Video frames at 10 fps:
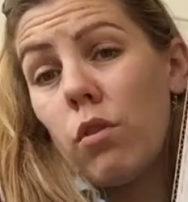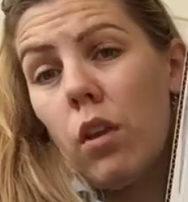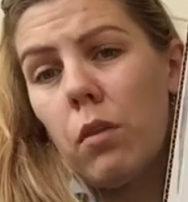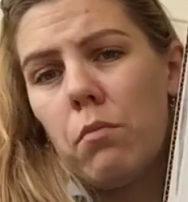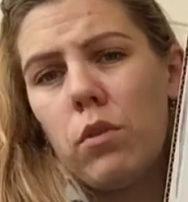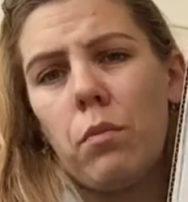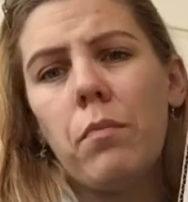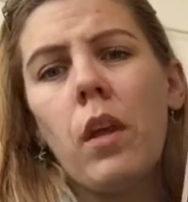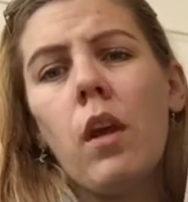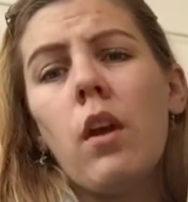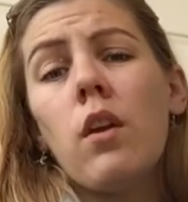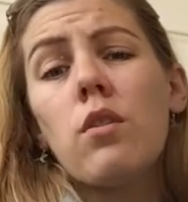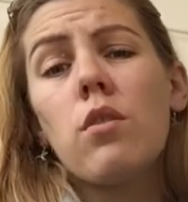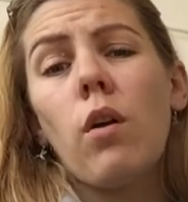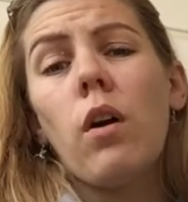draw them too.
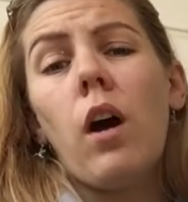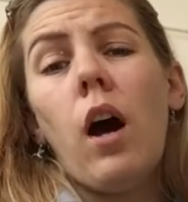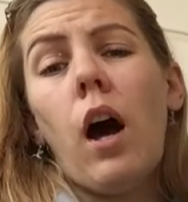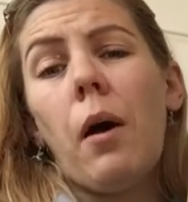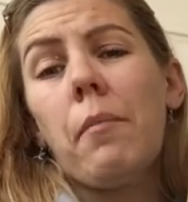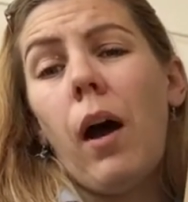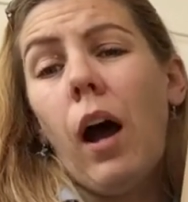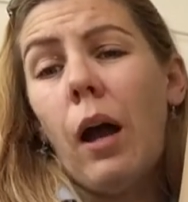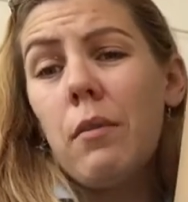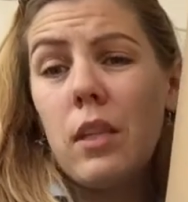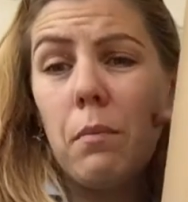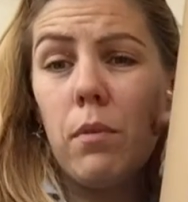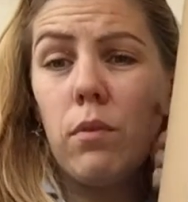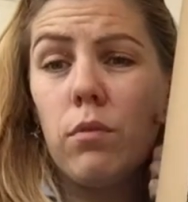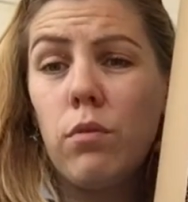So I was
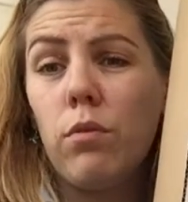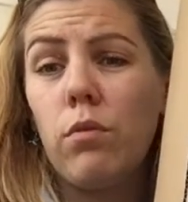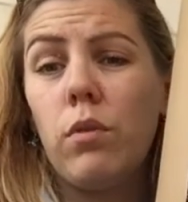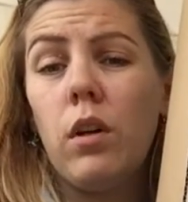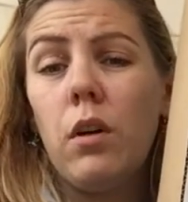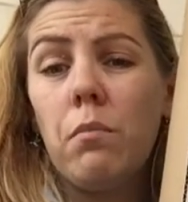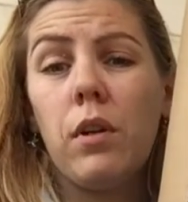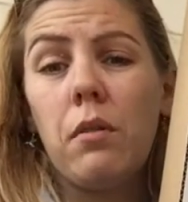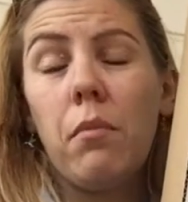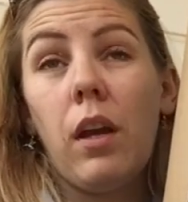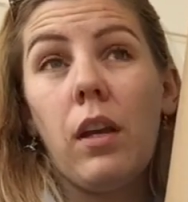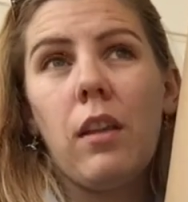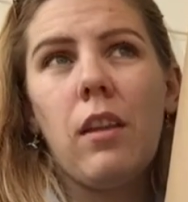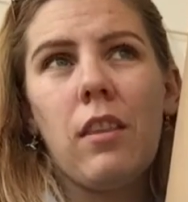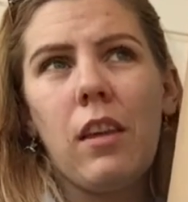able to print
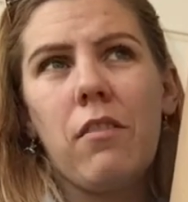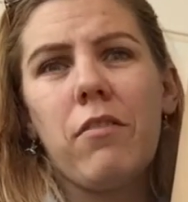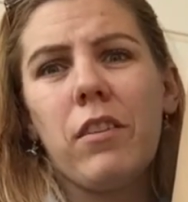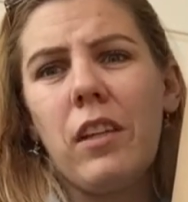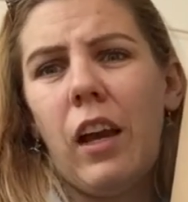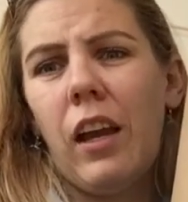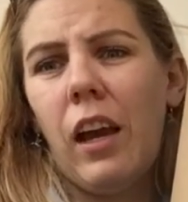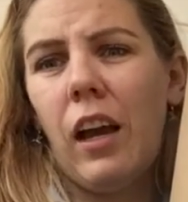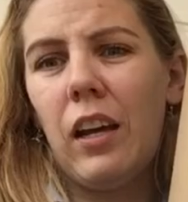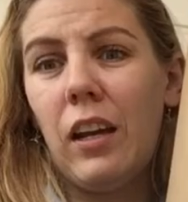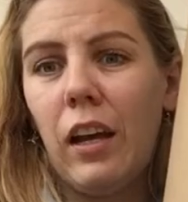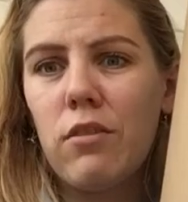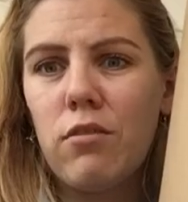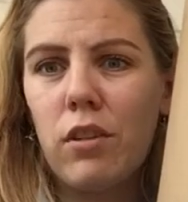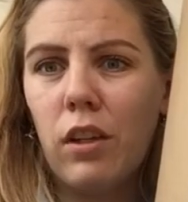mine. Thankfully, I had an
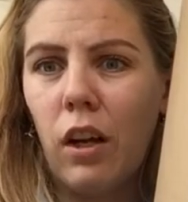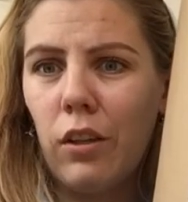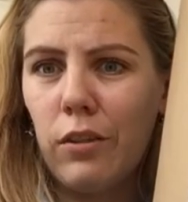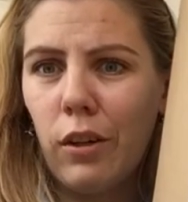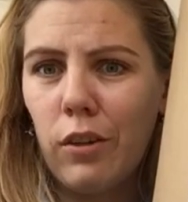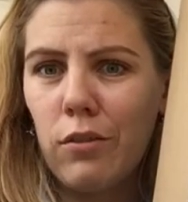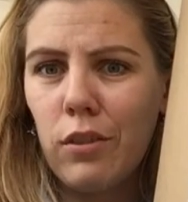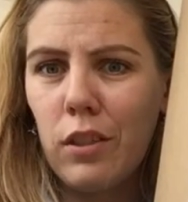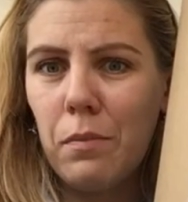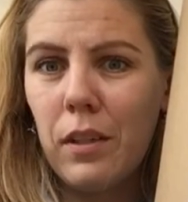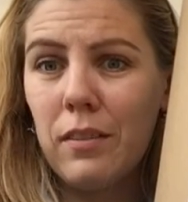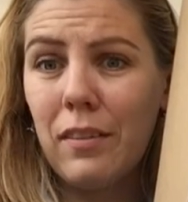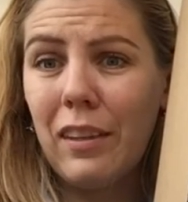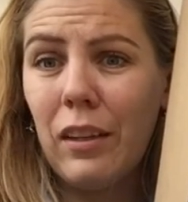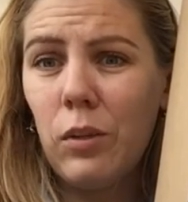extra color cartridge because I'll
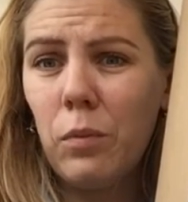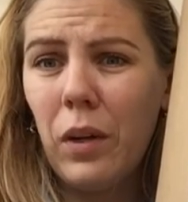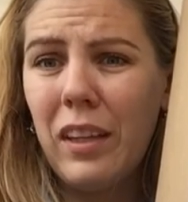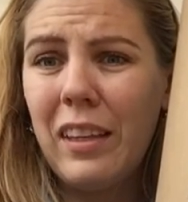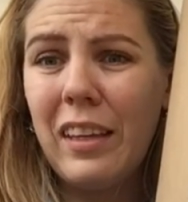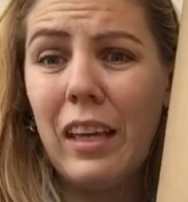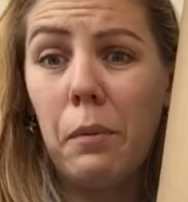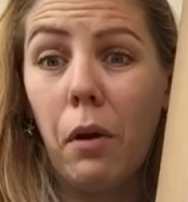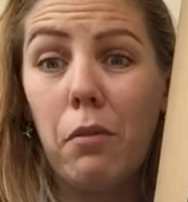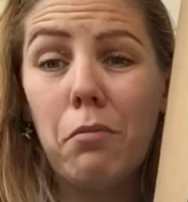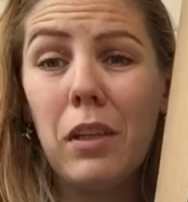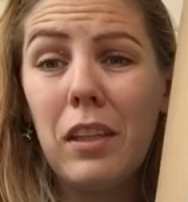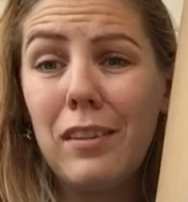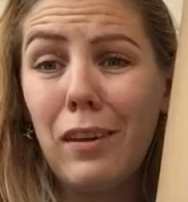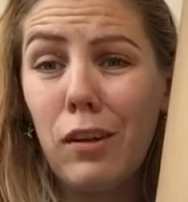tell you what, they came out
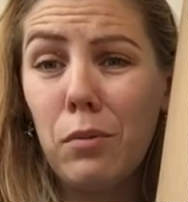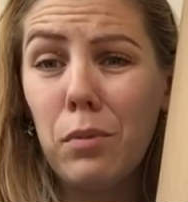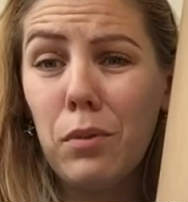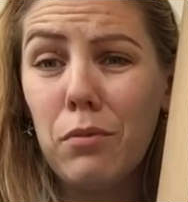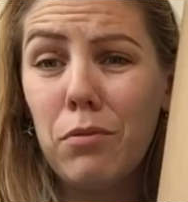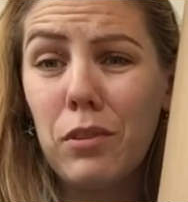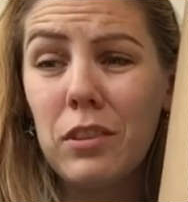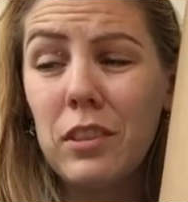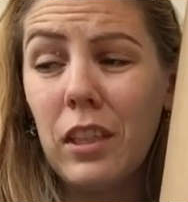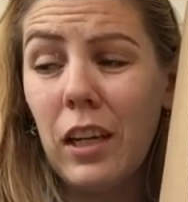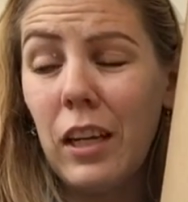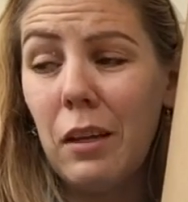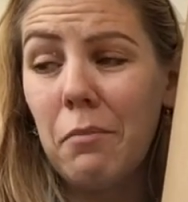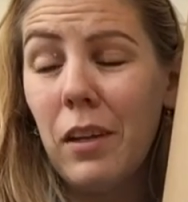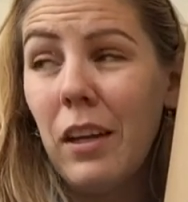really terrible the first
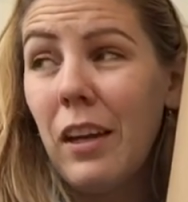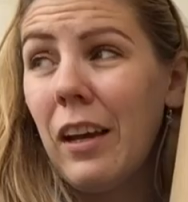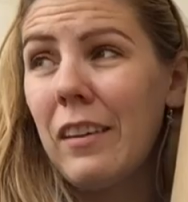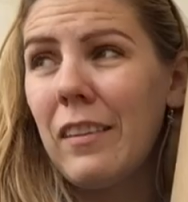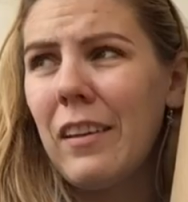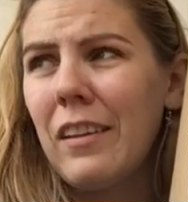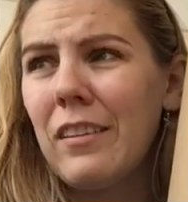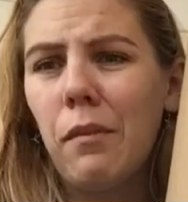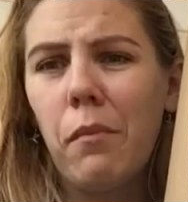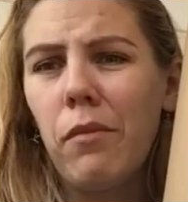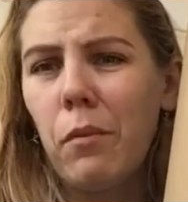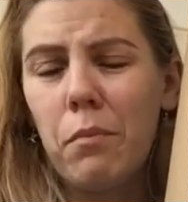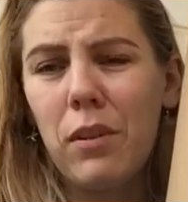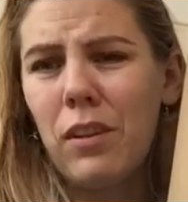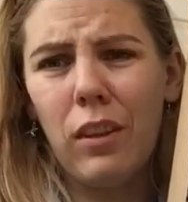time, and then some of them
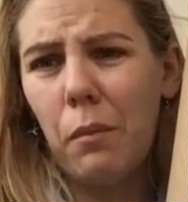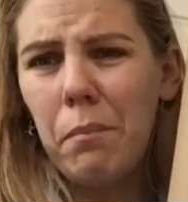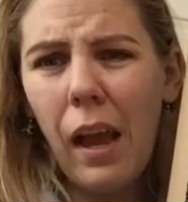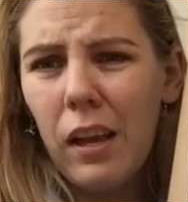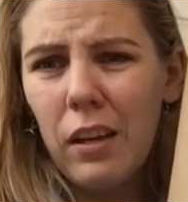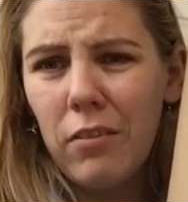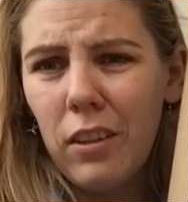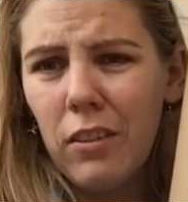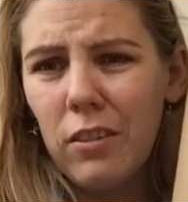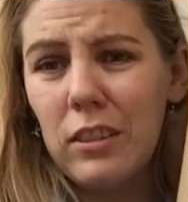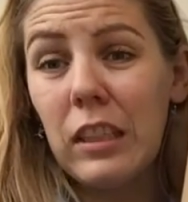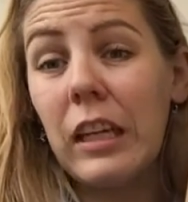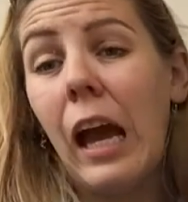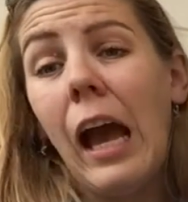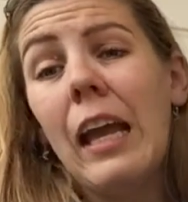printed on the back of others.
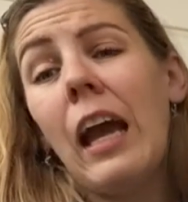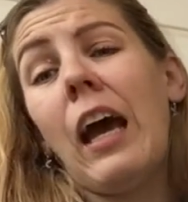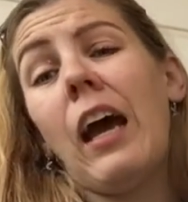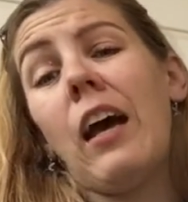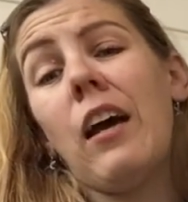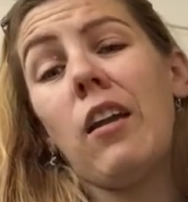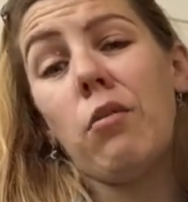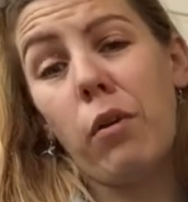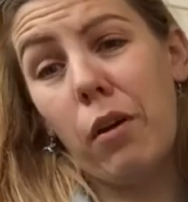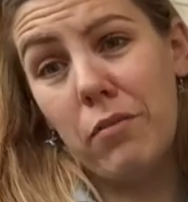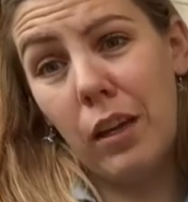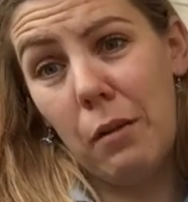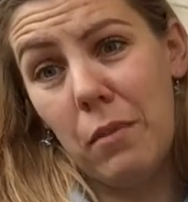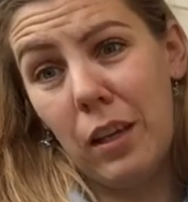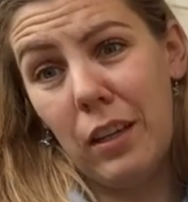Like, I had a rough
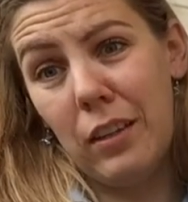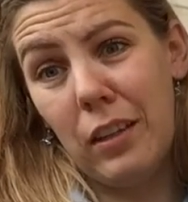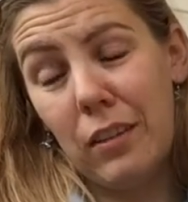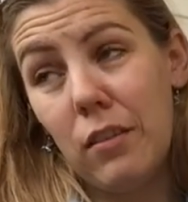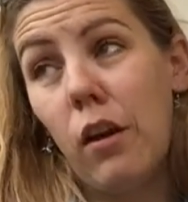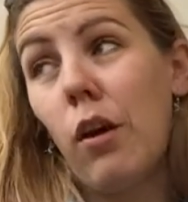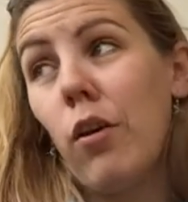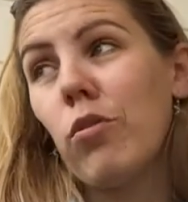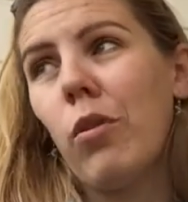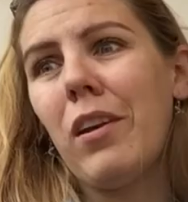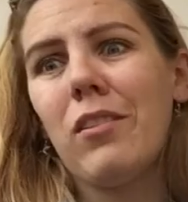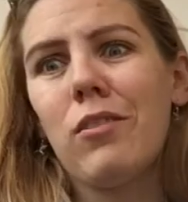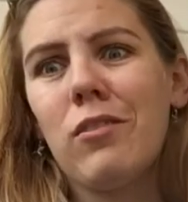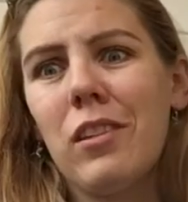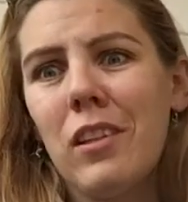time getting these. So I
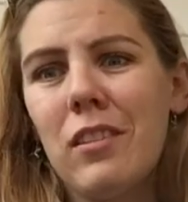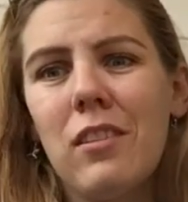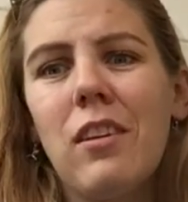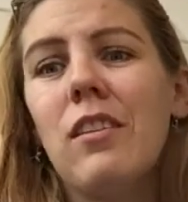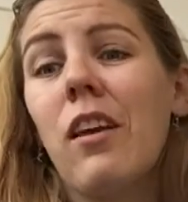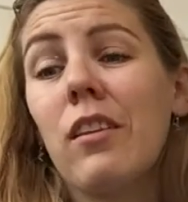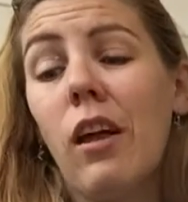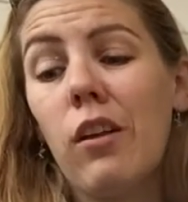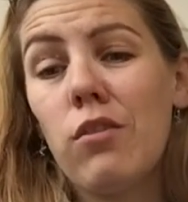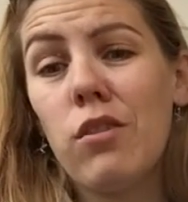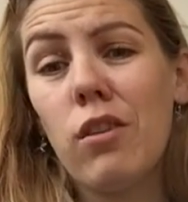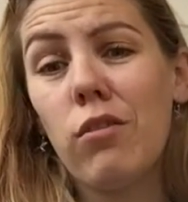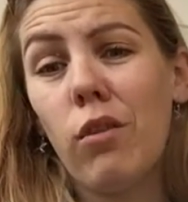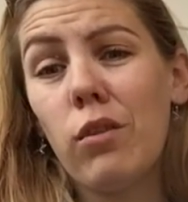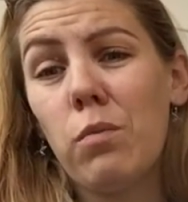understand technology doesn't
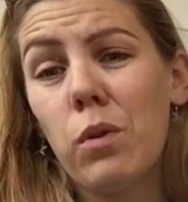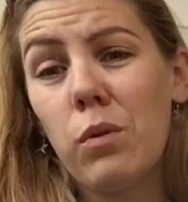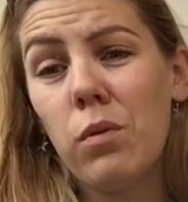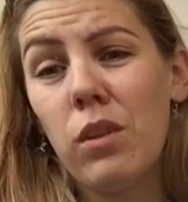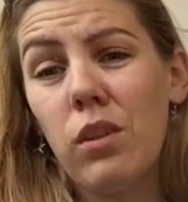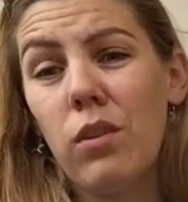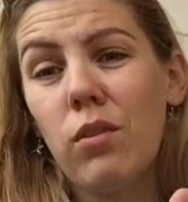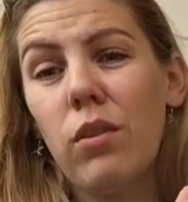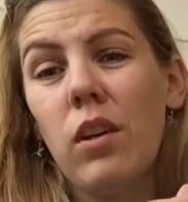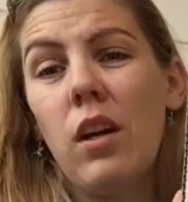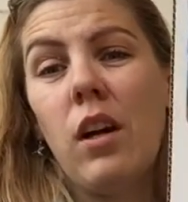always work with you.